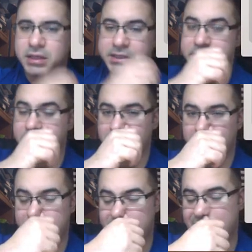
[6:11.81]
into
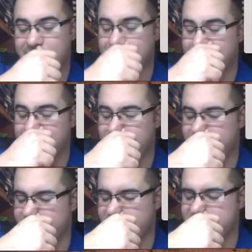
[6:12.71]
our
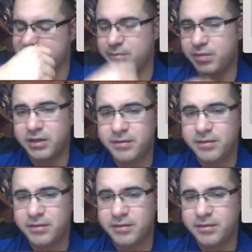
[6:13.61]
template.